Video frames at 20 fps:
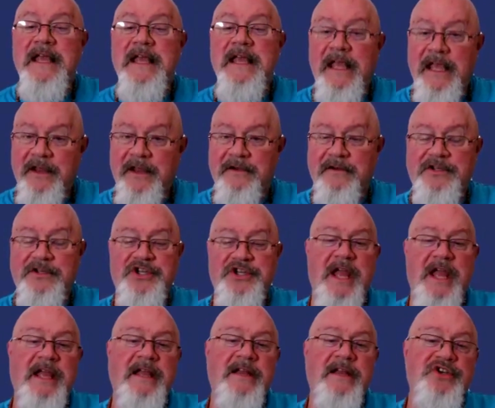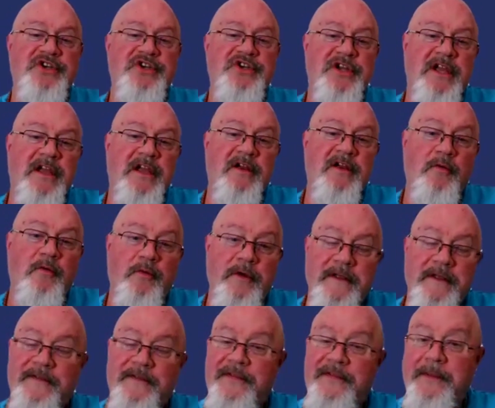interchanging
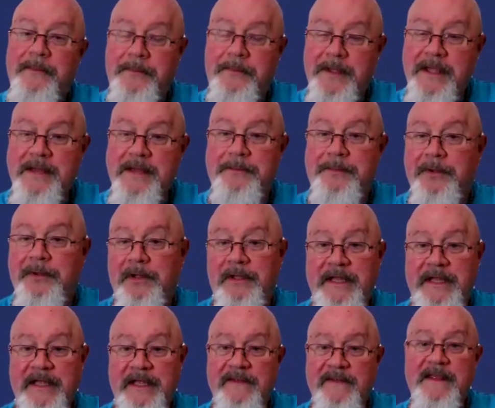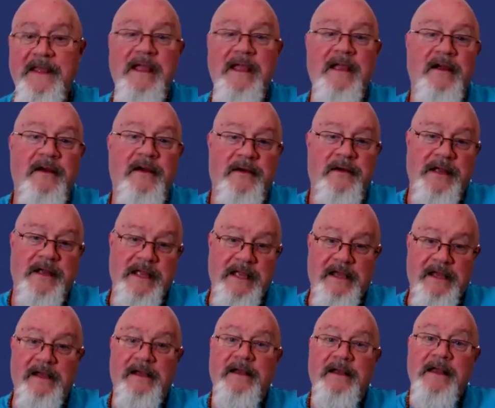with the people in the
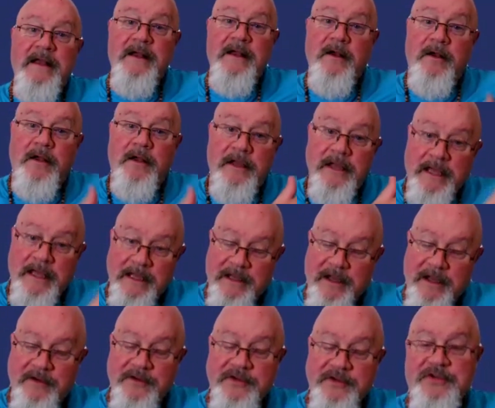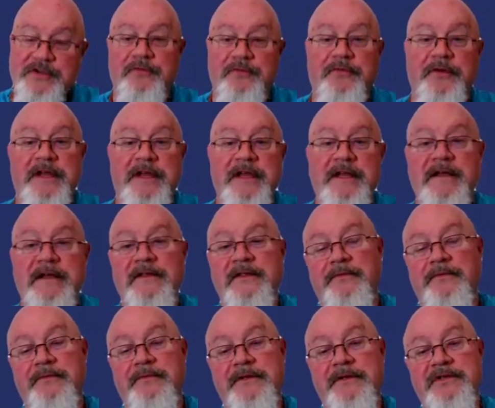area in Costa Rica,
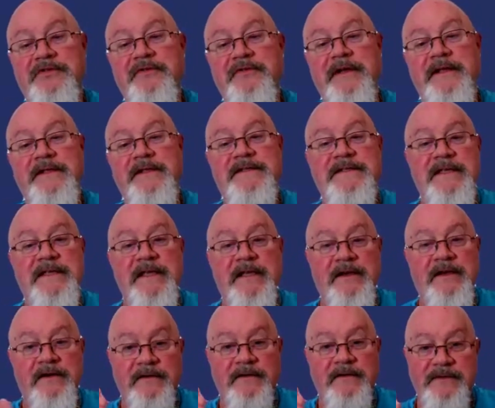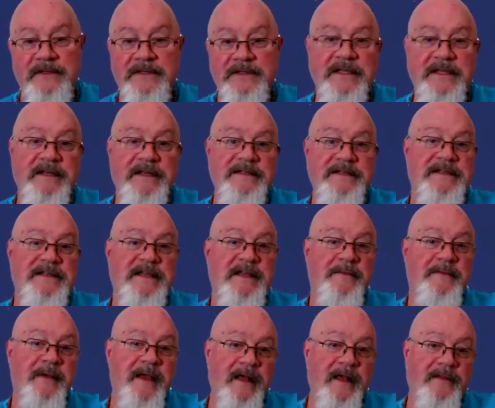the retreat center, and the Tennessee
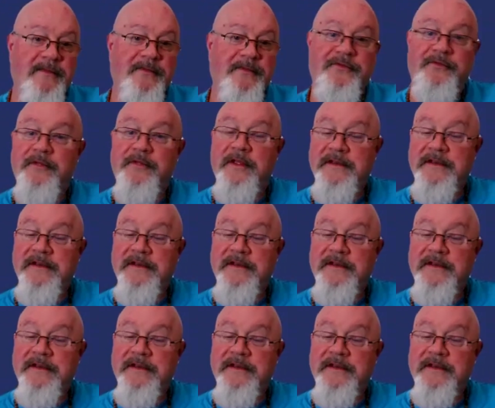mountains. The